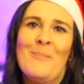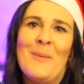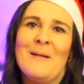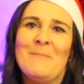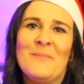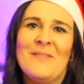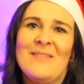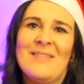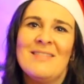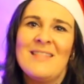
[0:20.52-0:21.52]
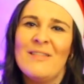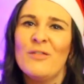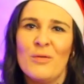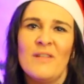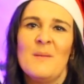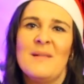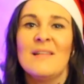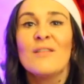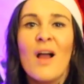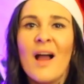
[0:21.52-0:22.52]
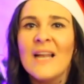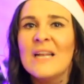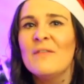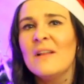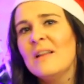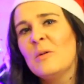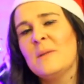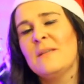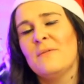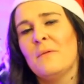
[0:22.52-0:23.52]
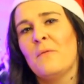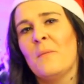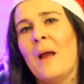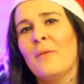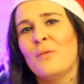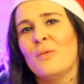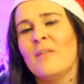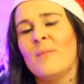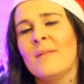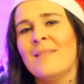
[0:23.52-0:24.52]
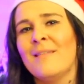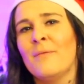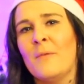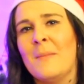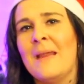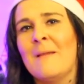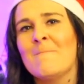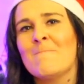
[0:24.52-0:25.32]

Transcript: But this Christmas is kind of a little bit different from other Christmases for me.